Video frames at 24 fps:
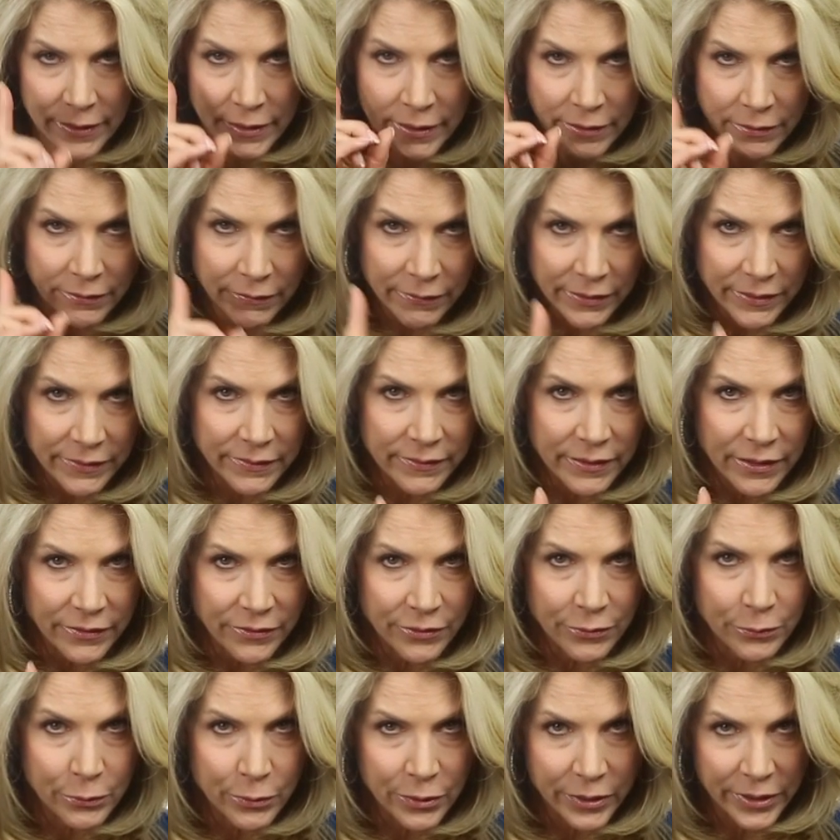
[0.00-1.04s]
Ignorance
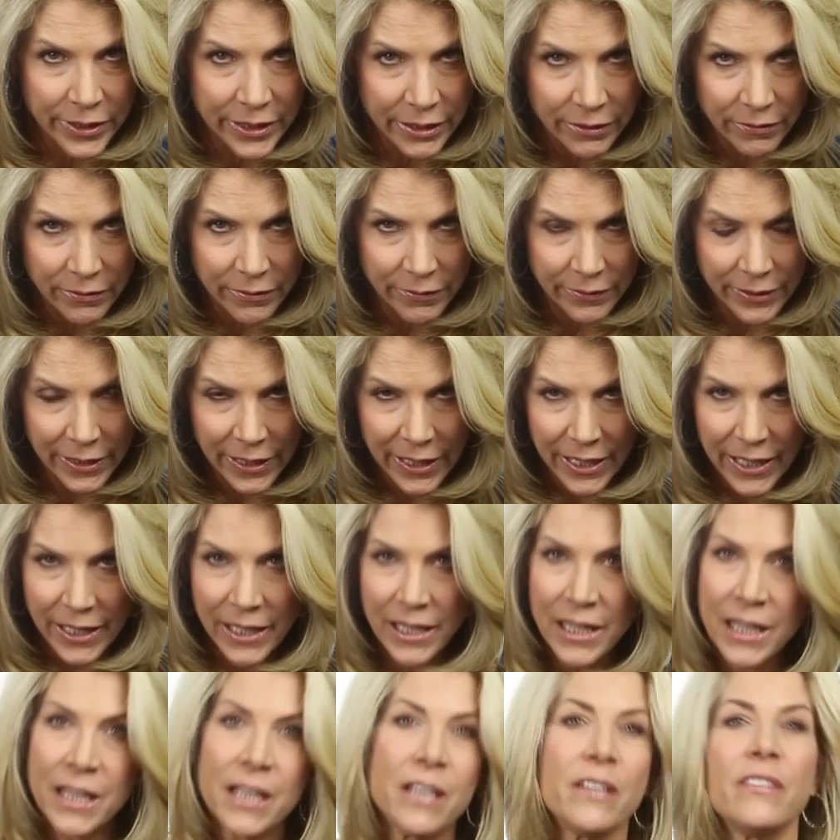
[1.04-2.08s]
doesn't work here,
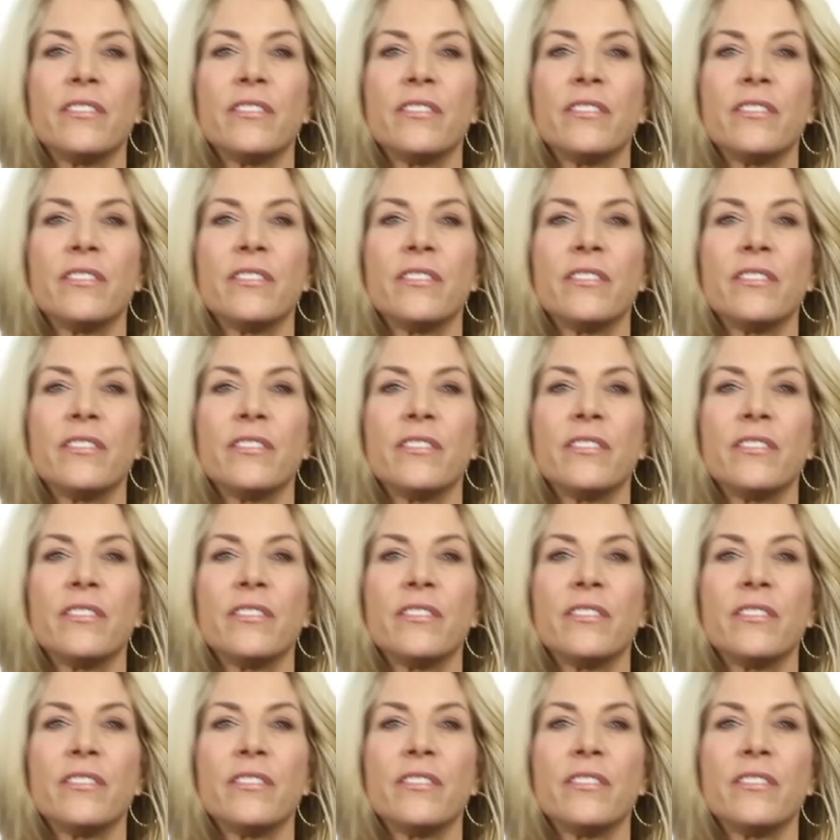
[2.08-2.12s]
okay?